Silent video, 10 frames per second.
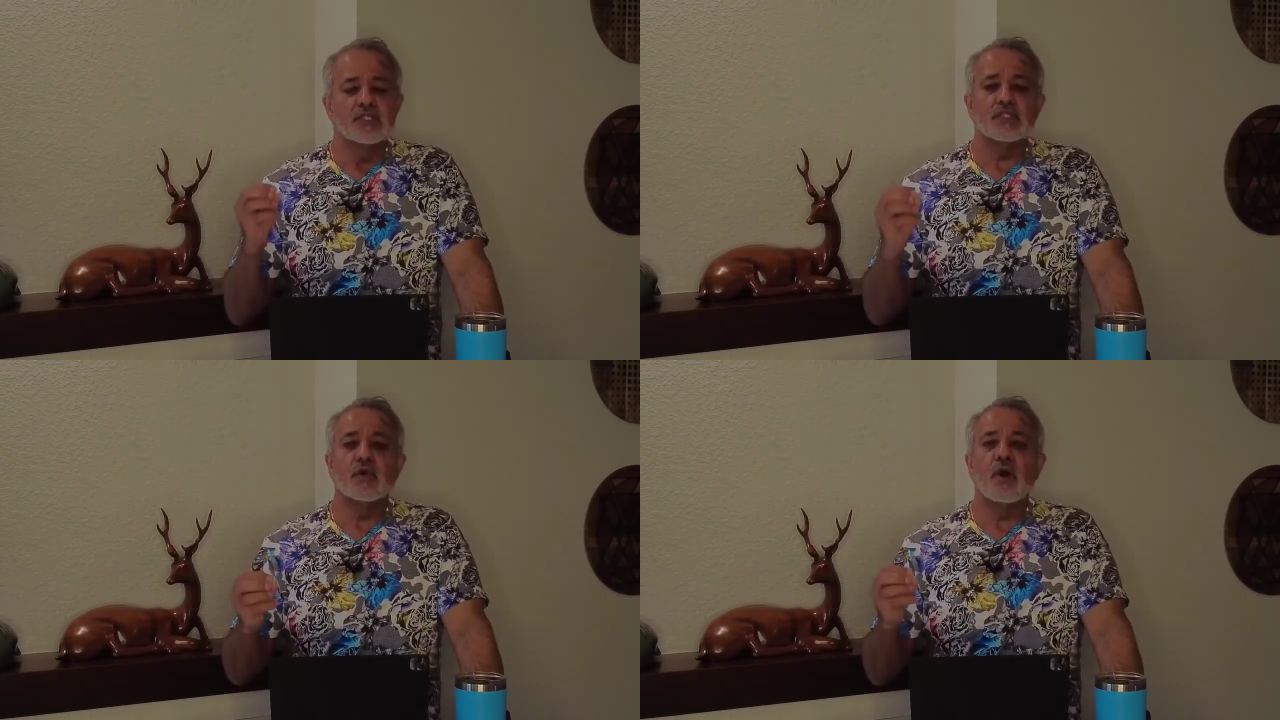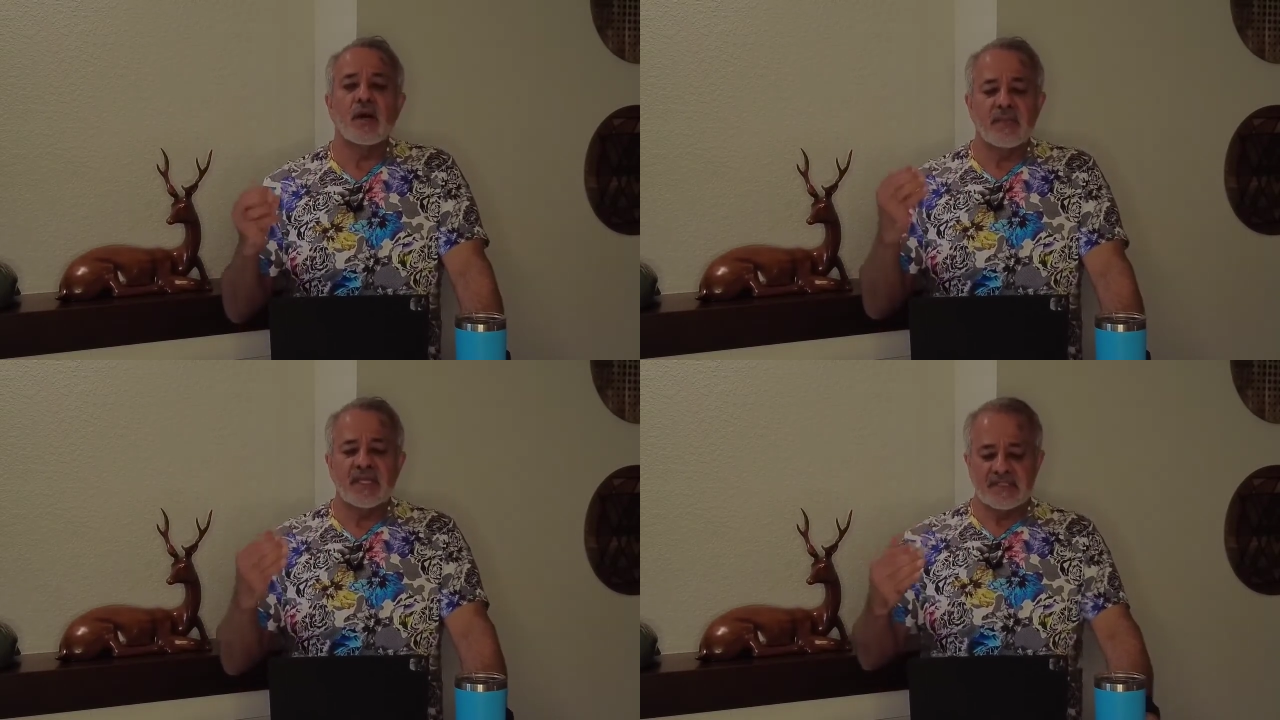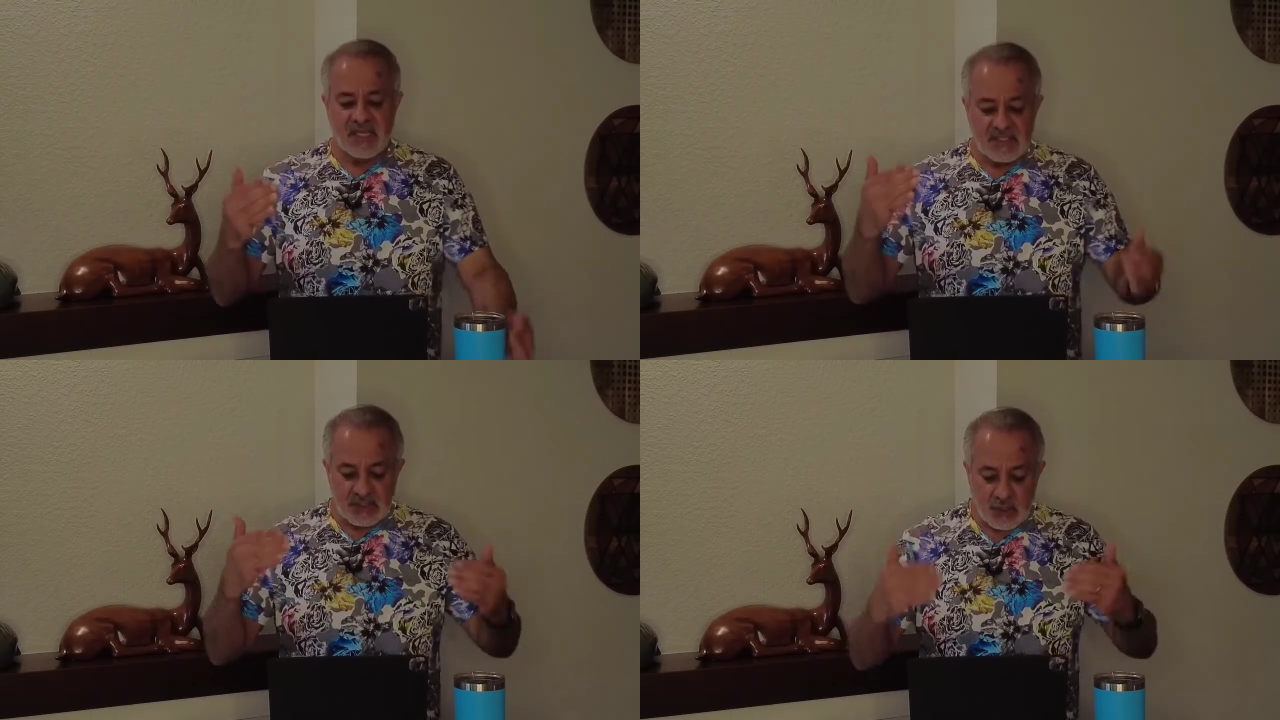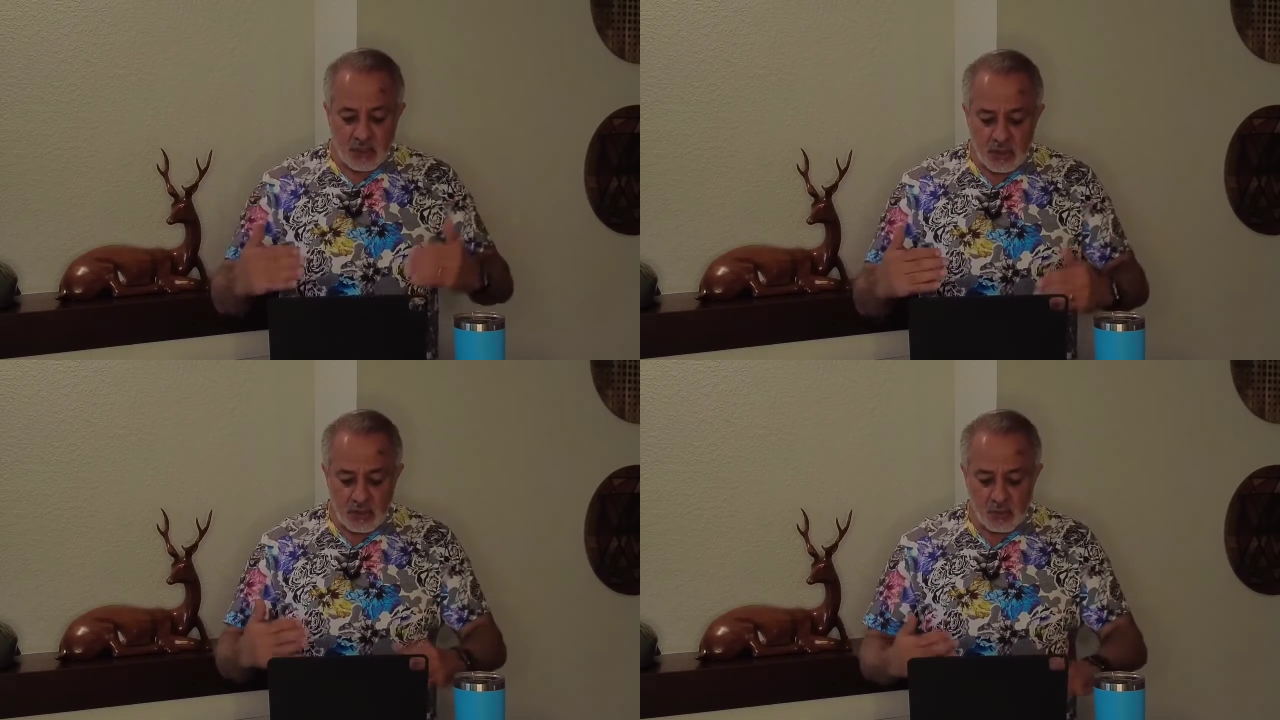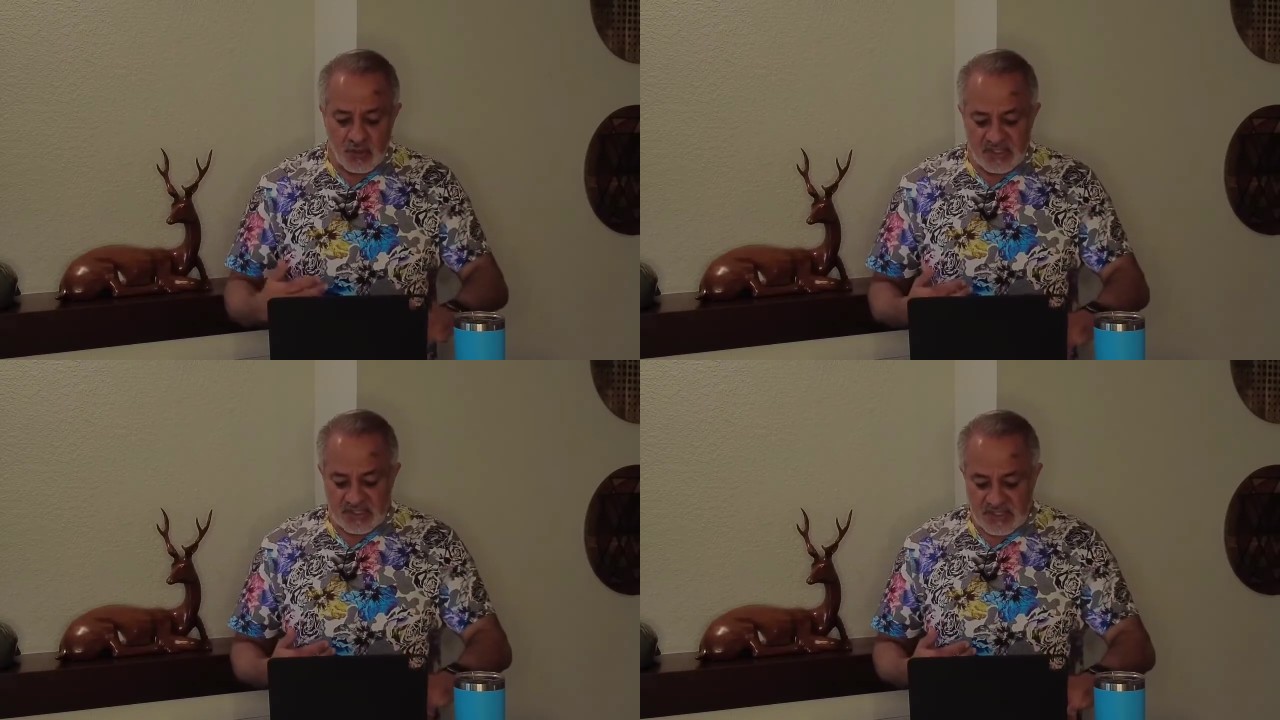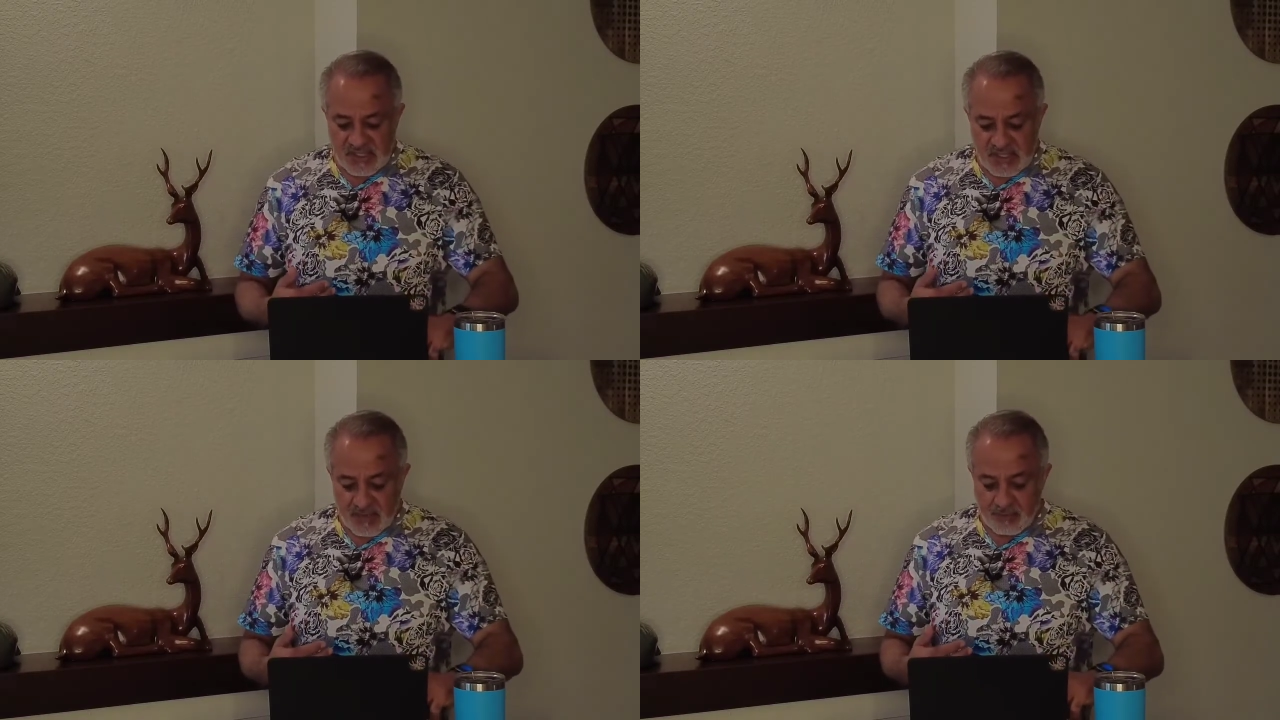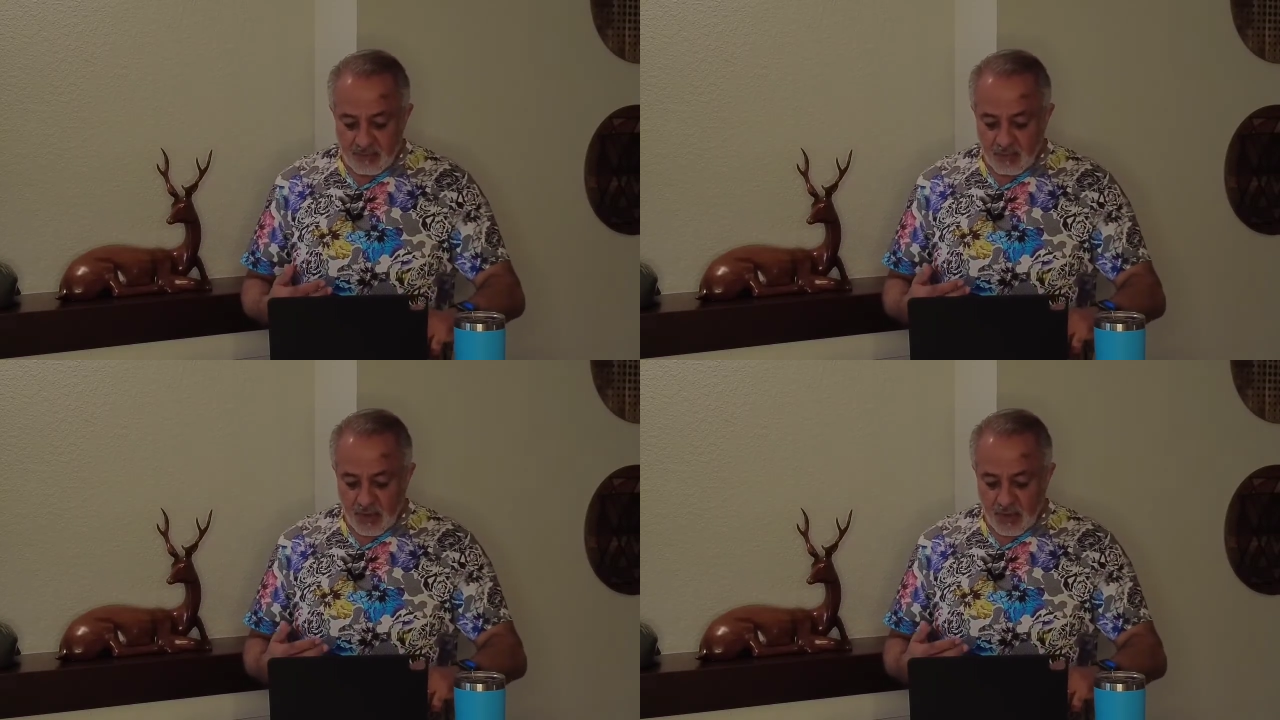So because until we see